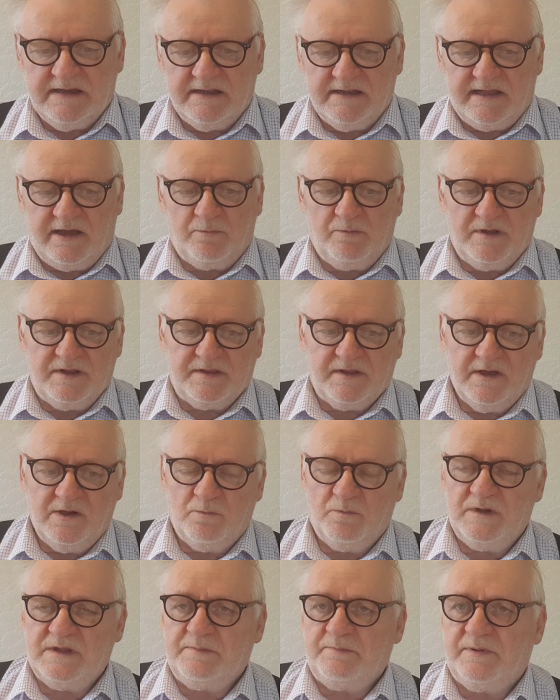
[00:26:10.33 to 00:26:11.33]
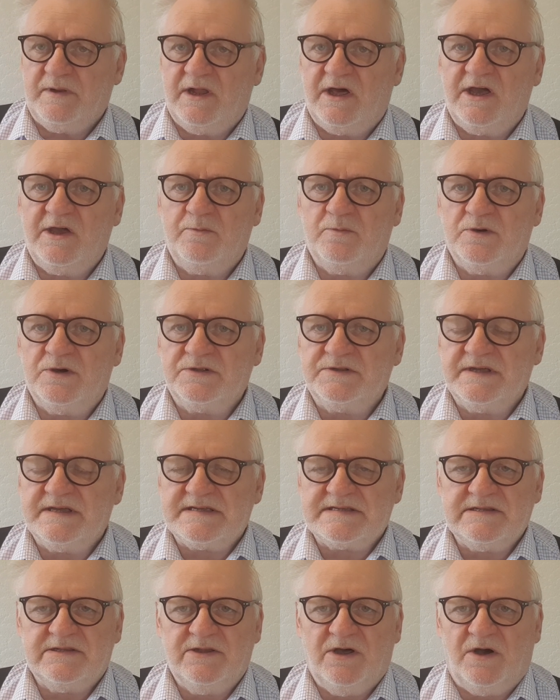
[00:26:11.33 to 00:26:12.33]
Now, with plywood,
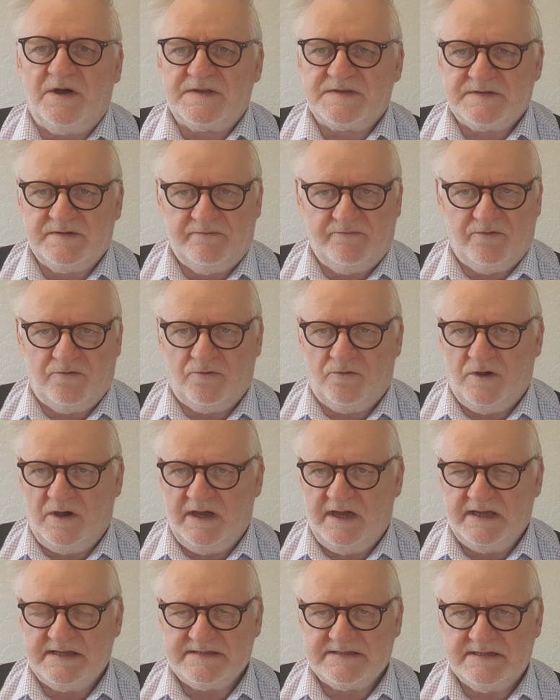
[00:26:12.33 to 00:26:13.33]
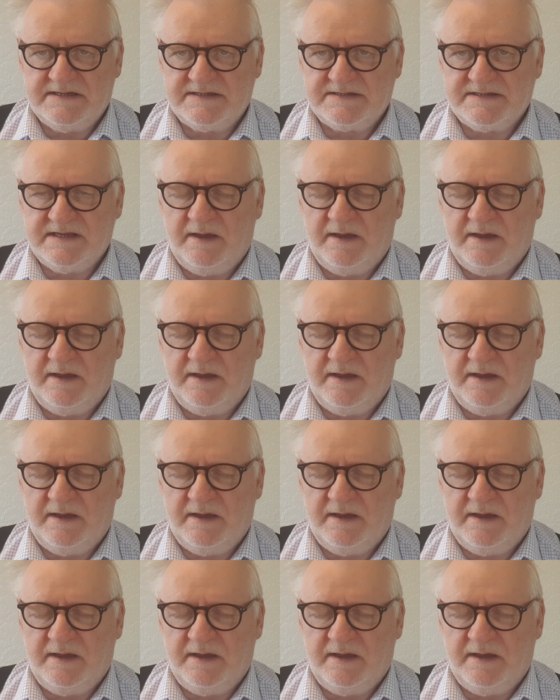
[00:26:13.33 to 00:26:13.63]
there's lots of varieties.